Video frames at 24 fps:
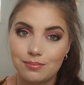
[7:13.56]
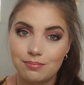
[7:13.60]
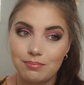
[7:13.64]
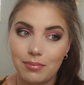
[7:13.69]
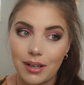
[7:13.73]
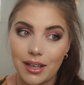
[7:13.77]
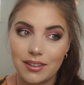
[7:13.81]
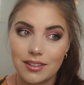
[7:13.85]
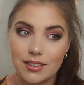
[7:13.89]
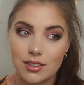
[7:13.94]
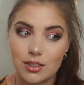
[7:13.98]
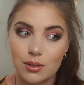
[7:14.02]

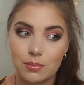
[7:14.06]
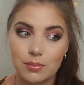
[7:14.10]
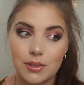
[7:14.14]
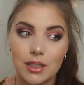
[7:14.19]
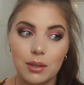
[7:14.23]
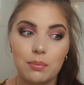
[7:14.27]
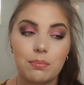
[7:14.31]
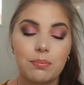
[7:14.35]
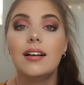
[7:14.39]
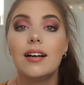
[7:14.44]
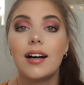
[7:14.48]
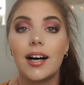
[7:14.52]
by this
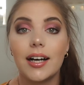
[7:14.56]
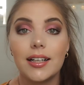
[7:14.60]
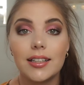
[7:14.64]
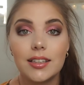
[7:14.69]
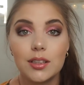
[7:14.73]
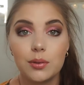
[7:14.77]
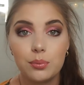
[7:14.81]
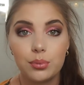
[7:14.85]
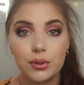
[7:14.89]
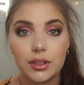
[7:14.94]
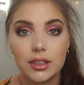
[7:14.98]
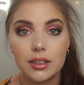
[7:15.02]
update. I
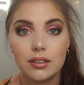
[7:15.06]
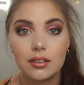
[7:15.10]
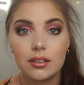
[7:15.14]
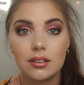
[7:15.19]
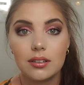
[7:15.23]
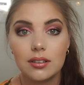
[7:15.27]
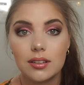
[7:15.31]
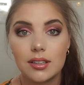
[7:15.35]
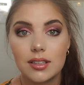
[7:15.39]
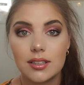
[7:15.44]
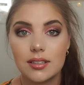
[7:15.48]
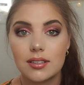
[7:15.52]
didn't
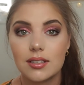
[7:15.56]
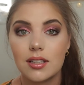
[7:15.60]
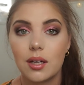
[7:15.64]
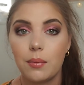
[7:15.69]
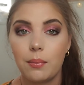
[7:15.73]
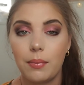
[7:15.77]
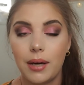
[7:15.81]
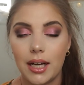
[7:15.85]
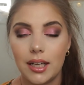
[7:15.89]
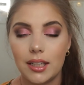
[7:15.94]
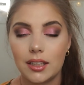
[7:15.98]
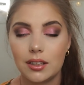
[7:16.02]
bring this
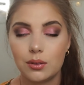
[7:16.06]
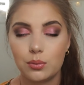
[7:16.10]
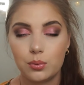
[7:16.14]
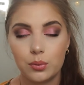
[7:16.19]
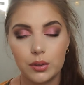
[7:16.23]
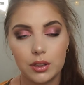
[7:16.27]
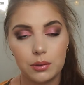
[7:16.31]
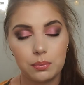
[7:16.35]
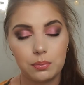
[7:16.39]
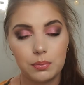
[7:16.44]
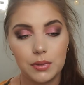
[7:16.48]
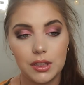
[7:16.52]
palette
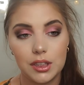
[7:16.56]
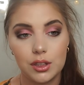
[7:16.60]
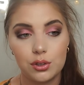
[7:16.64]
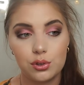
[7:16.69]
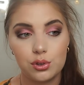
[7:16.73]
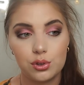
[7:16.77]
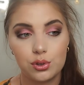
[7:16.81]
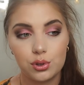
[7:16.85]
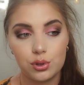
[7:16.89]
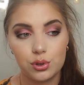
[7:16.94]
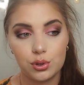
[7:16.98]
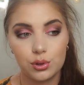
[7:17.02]
with me
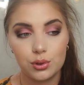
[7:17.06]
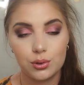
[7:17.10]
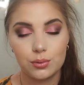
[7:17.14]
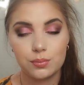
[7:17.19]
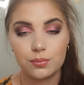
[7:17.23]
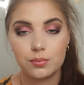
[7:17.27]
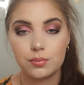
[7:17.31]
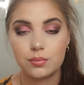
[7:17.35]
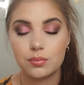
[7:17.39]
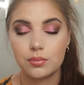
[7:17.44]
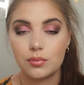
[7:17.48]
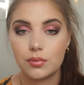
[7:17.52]

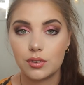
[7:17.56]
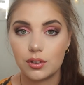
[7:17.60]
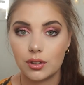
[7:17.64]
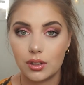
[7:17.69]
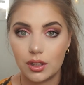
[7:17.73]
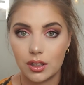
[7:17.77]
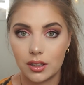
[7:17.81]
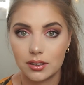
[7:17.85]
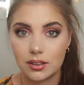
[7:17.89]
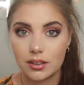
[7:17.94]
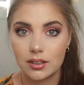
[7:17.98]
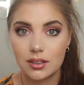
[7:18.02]
to
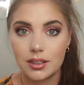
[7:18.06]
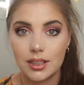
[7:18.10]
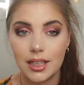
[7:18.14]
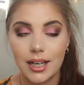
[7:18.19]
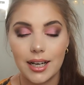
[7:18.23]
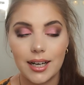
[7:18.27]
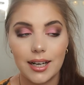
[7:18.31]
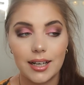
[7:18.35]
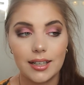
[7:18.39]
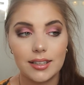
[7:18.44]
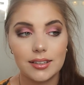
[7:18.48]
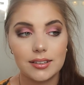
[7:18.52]
London.
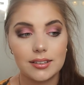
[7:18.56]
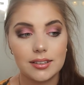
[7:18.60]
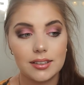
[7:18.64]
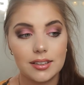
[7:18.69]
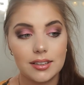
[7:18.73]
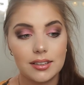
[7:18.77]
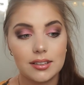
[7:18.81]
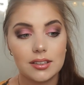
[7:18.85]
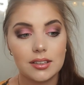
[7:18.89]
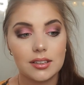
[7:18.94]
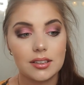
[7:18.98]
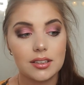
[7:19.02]
I
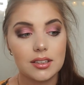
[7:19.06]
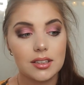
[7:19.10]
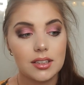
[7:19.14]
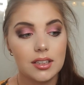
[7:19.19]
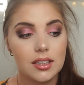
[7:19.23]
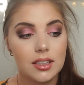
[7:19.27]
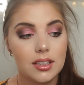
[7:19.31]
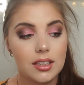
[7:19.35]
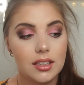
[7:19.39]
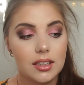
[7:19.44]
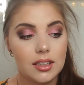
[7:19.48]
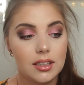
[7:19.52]
didn't
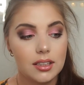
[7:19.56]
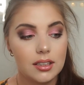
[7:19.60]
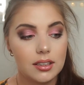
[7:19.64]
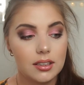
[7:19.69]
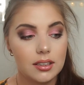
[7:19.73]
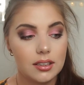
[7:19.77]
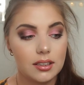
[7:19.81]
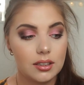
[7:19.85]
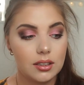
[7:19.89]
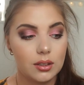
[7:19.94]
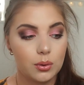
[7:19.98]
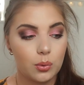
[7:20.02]

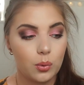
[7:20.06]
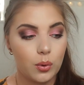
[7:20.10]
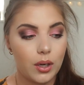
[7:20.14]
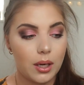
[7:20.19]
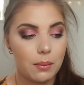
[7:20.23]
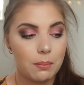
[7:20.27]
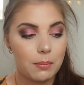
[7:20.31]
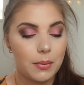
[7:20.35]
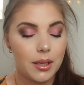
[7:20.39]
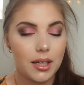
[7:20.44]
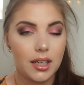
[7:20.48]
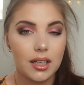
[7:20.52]
uh,
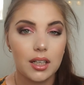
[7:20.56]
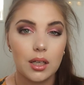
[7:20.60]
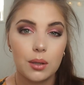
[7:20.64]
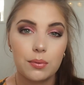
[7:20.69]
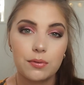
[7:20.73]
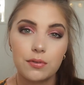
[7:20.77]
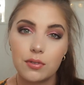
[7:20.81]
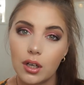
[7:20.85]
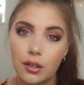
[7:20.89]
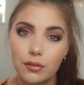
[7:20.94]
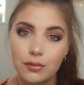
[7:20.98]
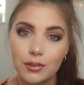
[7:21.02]
wear
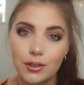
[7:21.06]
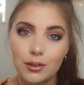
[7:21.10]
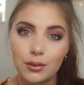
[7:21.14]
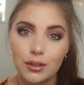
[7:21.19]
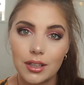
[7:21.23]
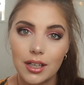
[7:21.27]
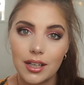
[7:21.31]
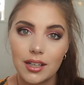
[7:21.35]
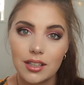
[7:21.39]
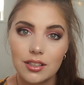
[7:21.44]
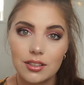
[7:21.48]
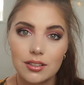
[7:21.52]
makeup for a few
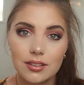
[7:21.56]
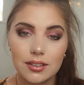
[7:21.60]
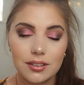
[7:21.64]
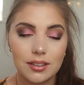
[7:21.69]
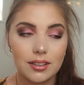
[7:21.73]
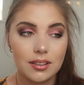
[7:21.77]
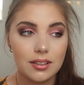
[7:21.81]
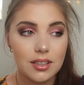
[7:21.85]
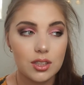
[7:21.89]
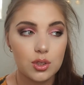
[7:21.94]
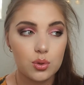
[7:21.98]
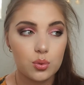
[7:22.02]
days.
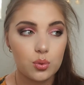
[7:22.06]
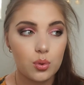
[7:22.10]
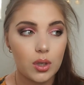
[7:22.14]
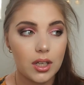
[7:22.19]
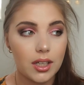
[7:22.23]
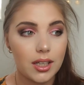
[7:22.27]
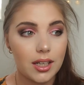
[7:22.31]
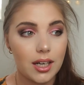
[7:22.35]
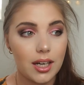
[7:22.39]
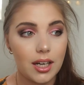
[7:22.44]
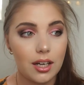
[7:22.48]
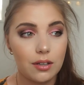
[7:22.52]
This
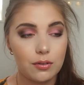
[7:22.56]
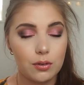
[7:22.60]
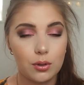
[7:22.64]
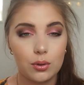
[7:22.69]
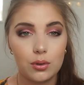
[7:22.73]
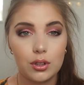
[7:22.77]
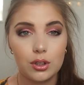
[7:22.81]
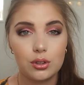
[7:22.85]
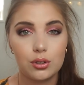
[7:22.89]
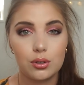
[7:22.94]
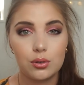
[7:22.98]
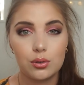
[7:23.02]
week I have
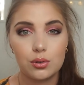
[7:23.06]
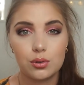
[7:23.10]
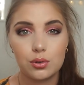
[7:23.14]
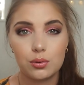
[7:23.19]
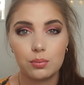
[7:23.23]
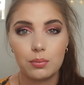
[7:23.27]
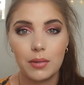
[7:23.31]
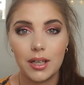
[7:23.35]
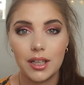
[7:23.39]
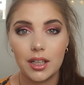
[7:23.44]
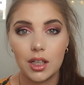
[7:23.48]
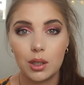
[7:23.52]
only used
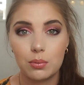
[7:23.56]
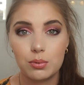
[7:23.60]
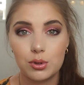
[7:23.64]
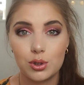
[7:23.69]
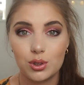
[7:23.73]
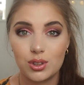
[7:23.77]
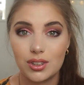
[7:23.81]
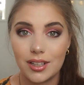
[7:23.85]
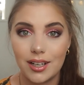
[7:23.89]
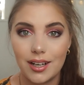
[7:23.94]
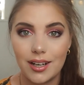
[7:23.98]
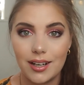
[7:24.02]
makeup
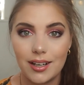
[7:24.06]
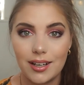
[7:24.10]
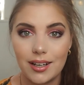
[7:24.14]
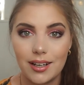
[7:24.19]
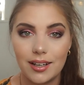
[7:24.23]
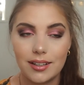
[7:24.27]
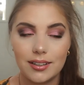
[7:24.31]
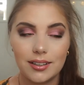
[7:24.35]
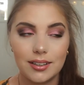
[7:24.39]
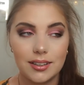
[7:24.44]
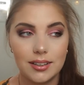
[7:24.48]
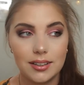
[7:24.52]
today
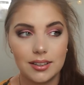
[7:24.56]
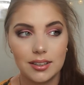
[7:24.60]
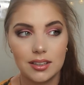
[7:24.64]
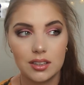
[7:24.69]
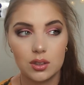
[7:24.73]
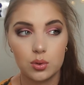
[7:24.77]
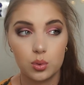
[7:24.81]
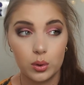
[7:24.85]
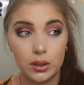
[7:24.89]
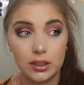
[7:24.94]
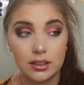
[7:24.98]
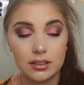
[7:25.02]
and it
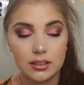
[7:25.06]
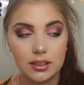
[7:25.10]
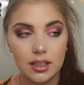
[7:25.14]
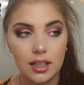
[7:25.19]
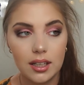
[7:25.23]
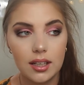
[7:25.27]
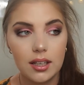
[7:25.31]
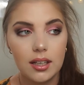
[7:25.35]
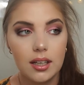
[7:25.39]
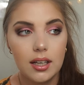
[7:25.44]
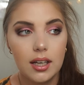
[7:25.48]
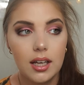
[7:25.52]
is
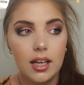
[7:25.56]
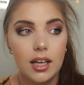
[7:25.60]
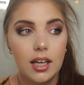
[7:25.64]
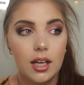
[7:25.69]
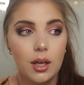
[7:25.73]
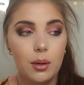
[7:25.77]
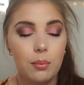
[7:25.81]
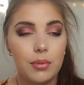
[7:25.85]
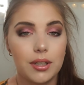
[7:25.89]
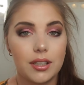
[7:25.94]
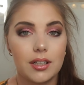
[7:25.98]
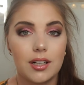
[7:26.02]
Wednesday
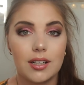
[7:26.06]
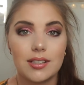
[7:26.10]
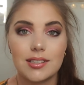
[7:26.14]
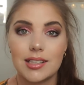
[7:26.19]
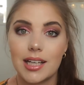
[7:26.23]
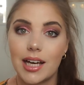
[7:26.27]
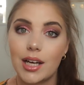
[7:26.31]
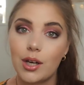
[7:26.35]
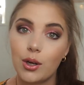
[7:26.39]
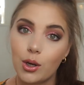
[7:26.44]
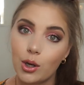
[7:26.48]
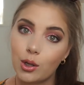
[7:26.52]
because
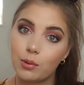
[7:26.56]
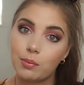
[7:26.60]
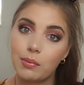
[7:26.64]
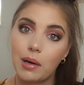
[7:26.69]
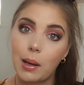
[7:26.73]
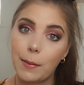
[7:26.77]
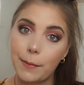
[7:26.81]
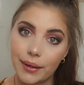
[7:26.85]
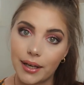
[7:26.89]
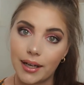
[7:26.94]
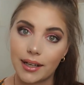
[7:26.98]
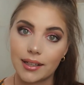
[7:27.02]
I hurt
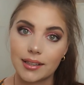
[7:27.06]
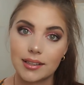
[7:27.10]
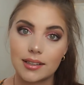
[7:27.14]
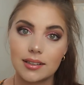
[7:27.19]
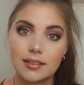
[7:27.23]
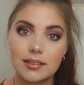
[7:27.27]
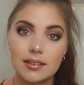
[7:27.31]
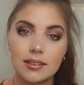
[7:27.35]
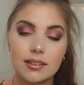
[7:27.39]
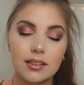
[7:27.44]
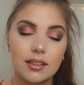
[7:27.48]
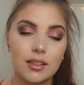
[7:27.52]
my back
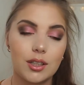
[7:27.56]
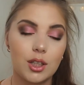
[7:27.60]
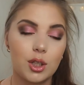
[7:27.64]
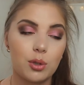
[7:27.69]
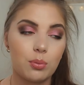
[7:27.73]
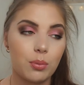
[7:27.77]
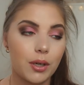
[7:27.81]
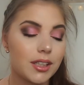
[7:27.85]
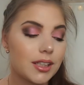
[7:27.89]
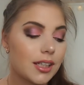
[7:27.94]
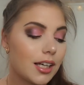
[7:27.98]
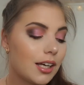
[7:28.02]
uh,
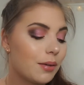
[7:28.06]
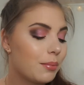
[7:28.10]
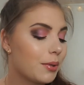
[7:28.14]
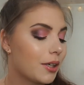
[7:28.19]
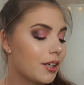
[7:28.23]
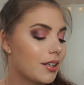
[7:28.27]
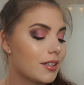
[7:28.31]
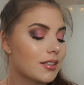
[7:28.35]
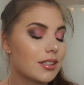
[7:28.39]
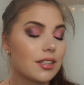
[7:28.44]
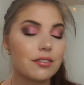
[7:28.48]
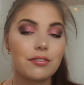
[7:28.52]
Monday
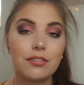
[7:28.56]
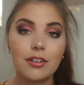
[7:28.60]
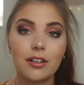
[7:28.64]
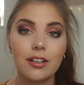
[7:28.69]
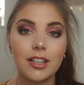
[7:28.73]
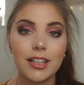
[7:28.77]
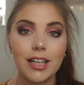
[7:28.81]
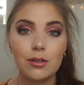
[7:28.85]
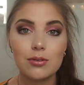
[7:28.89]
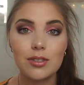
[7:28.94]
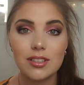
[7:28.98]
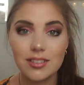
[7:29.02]
because I fell
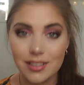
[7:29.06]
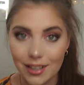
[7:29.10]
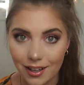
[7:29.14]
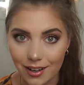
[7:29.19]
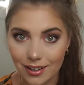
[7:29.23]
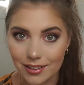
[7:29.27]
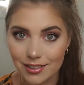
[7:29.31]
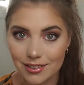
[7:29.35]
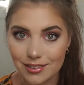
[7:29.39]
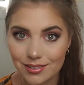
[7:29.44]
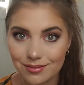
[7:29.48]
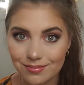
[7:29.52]
down the
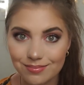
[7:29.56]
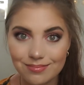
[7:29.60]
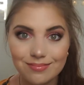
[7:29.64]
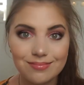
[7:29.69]
stairs